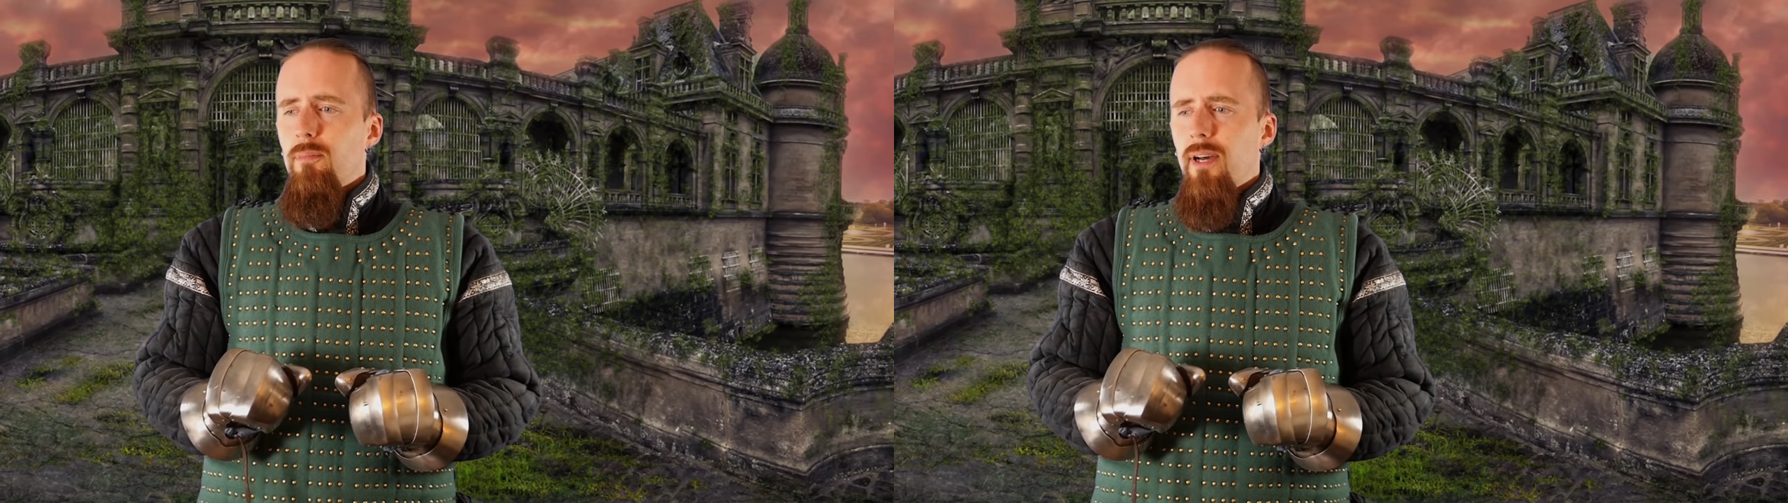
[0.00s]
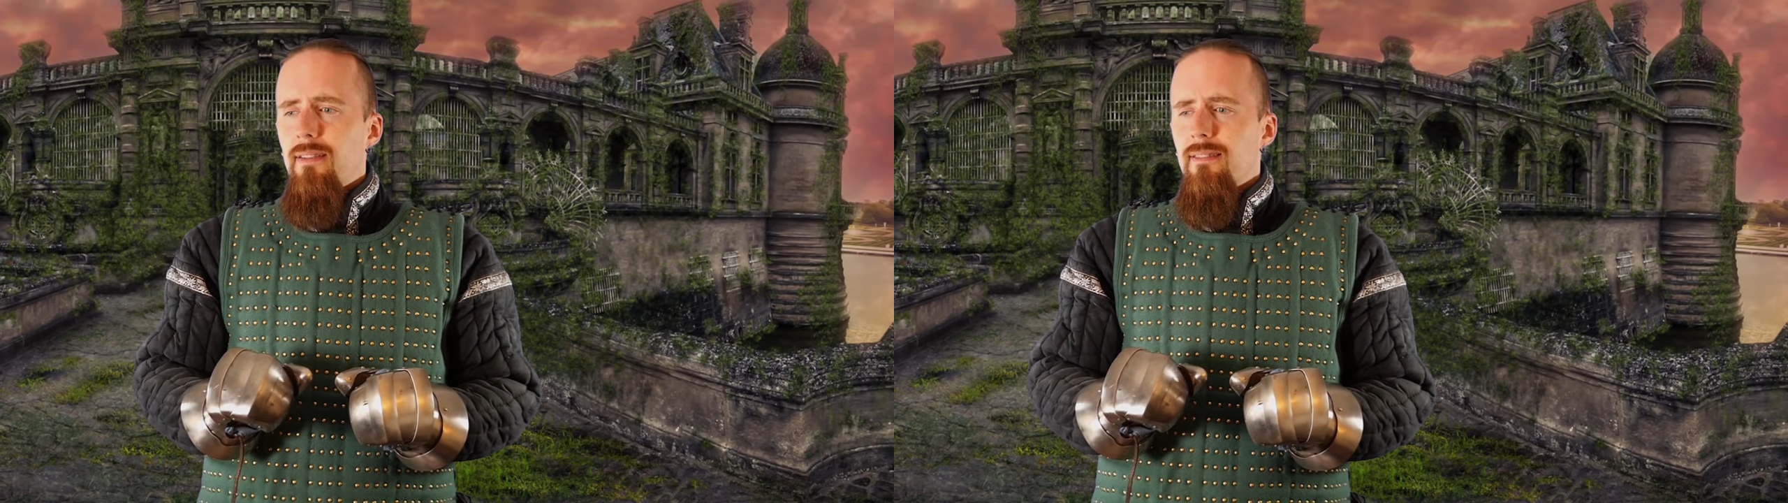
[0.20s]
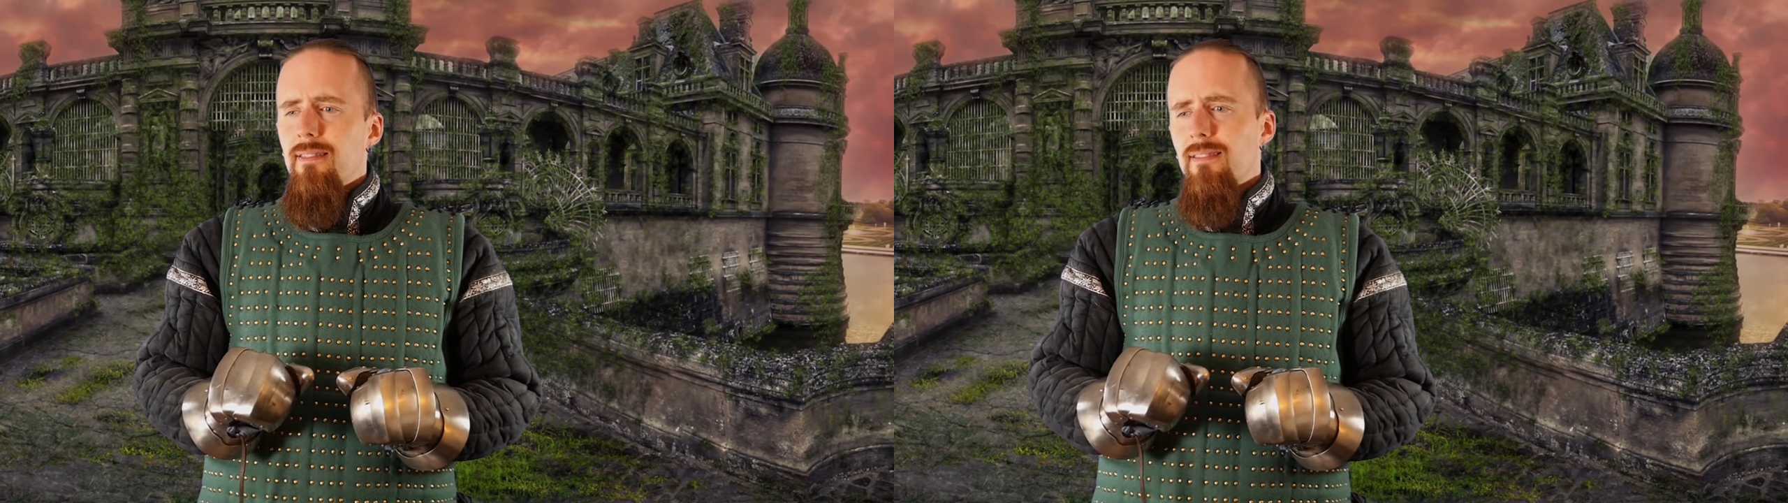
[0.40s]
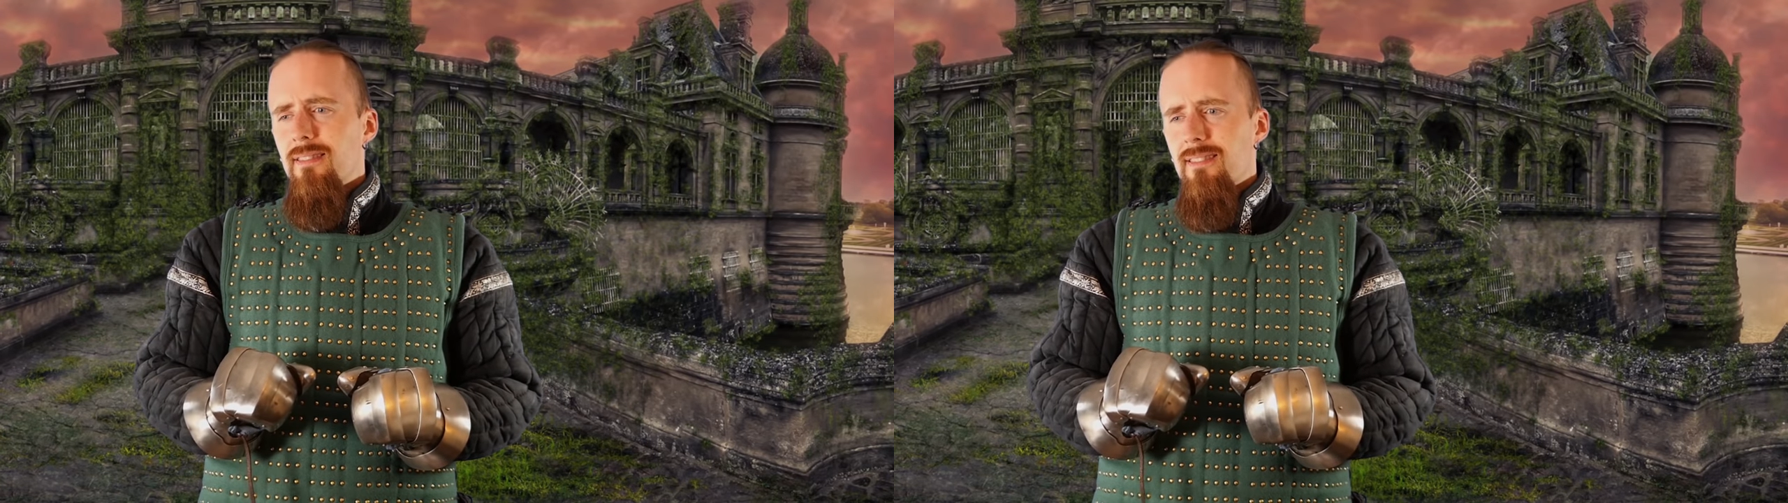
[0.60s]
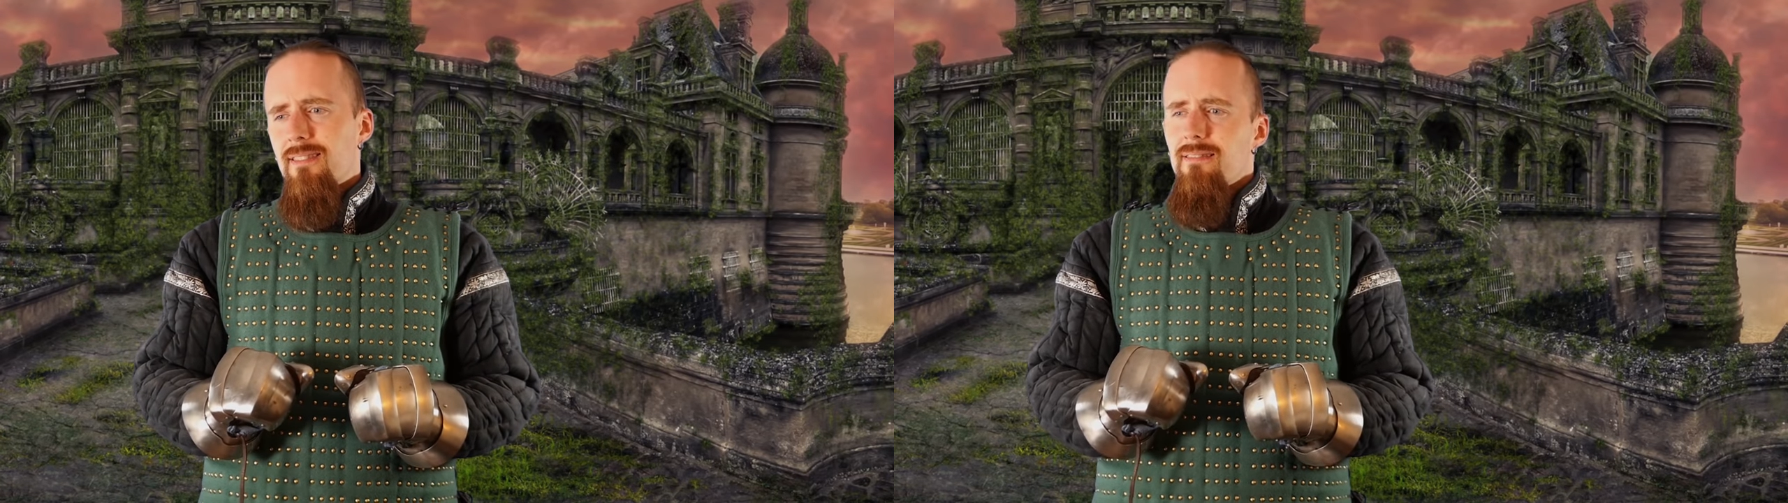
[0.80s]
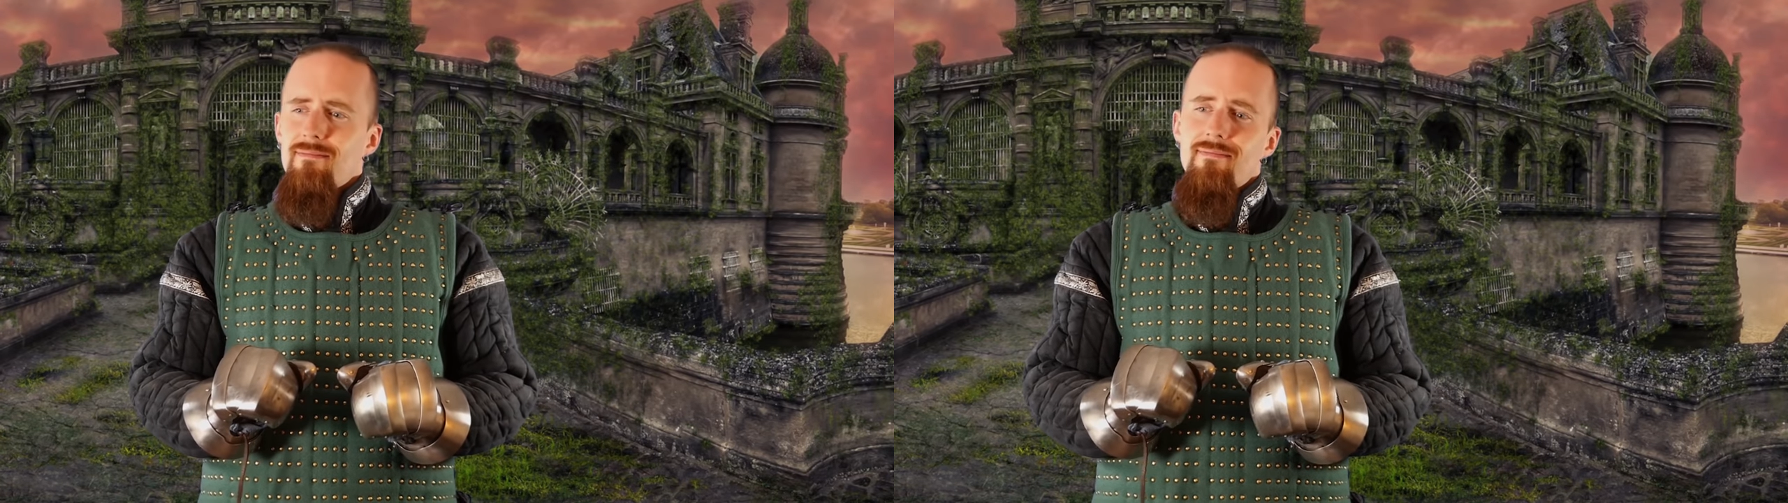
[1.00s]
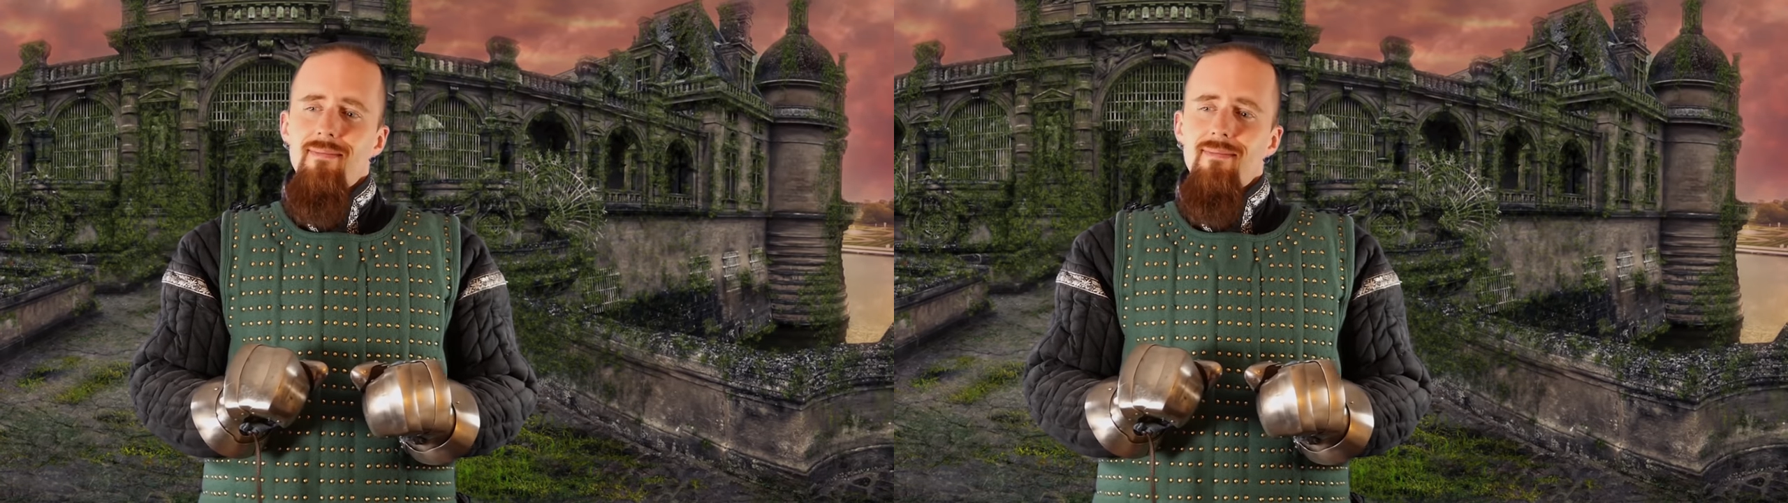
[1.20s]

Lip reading: but it's,